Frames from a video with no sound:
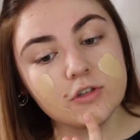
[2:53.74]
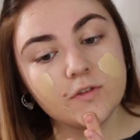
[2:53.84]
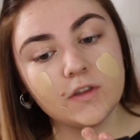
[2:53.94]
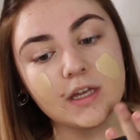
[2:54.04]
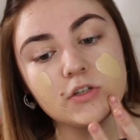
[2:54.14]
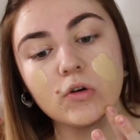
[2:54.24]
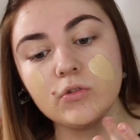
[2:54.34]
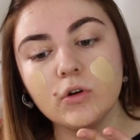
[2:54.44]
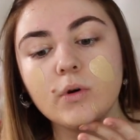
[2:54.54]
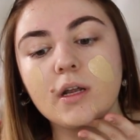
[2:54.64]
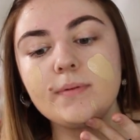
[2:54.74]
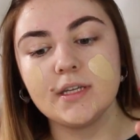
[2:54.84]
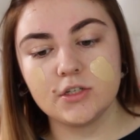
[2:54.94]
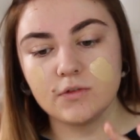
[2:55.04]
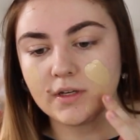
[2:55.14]
those of you that don't know what
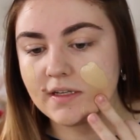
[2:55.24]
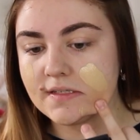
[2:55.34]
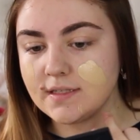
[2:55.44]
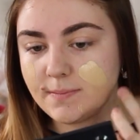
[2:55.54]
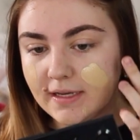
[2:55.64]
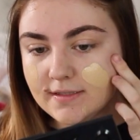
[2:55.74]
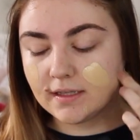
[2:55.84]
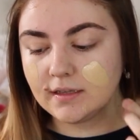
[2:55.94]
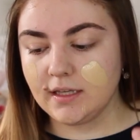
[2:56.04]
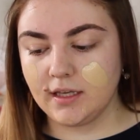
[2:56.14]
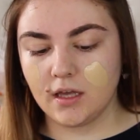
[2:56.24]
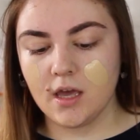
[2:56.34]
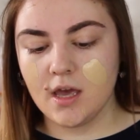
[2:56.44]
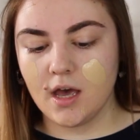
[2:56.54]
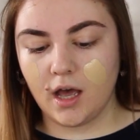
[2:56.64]
opticianry is, it's
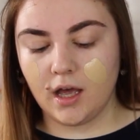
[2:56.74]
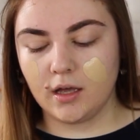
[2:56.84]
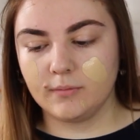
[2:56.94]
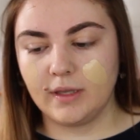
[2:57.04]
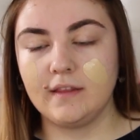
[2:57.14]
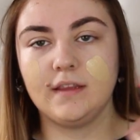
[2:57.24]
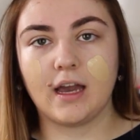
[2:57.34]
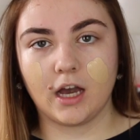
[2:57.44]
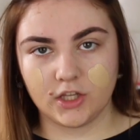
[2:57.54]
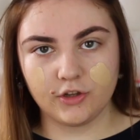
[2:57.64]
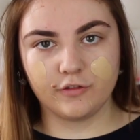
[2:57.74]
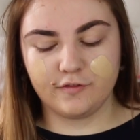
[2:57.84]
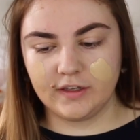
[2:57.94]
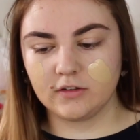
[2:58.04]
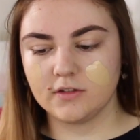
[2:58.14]
basically in the ocular
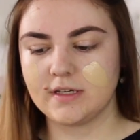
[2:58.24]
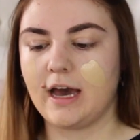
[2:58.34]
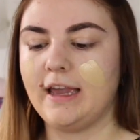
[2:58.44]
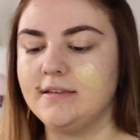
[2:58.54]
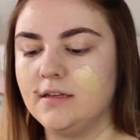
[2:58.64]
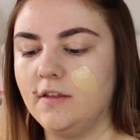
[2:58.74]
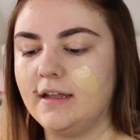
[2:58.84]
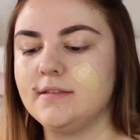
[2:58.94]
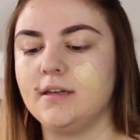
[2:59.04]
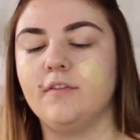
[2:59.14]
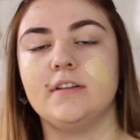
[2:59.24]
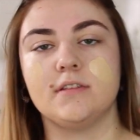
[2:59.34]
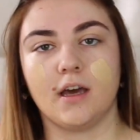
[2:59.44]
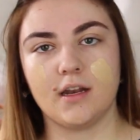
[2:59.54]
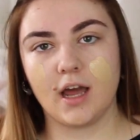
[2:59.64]
field, eyes and all that stuff.
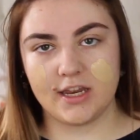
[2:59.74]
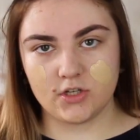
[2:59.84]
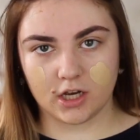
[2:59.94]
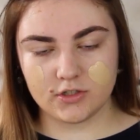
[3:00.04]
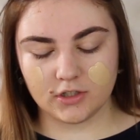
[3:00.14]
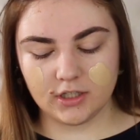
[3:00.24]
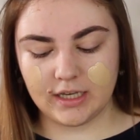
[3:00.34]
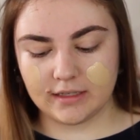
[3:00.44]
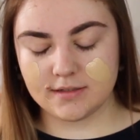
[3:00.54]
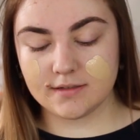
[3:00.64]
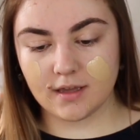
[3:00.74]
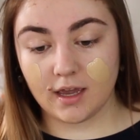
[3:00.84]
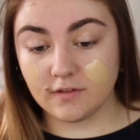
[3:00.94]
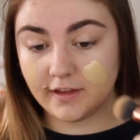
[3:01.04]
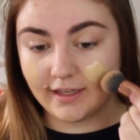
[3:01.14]
It's not an eye doctor, it's
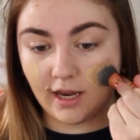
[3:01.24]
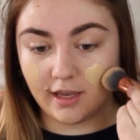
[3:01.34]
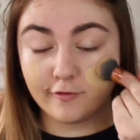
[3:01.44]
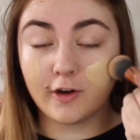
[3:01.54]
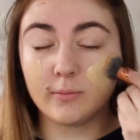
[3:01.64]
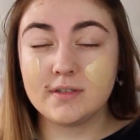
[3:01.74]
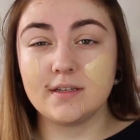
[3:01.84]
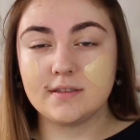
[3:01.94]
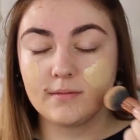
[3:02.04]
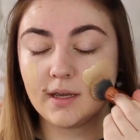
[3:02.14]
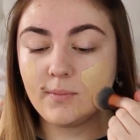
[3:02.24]
kind of like an eye pharmacist in my